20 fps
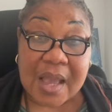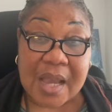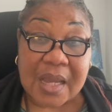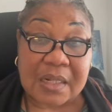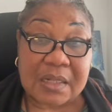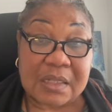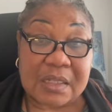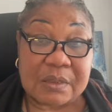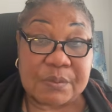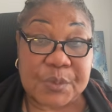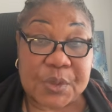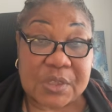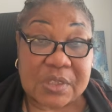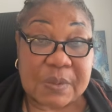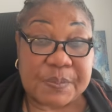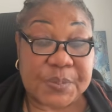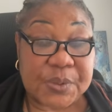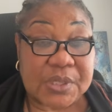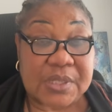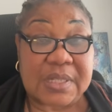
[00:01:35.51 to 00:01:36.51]
and
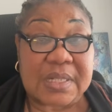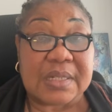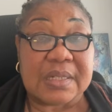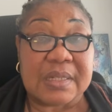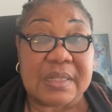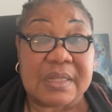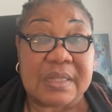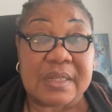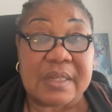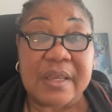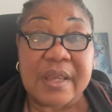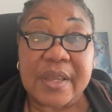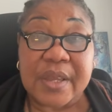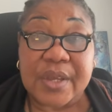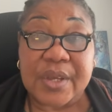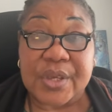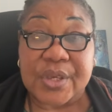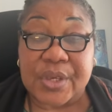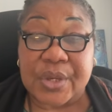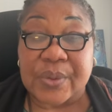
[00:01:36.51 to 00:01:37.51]
most importantly,
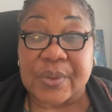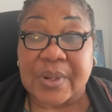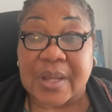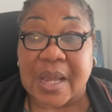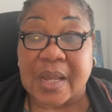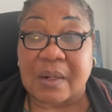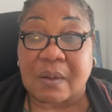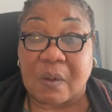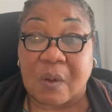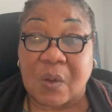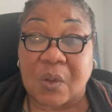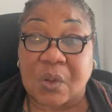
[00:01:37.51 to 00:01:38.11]
you can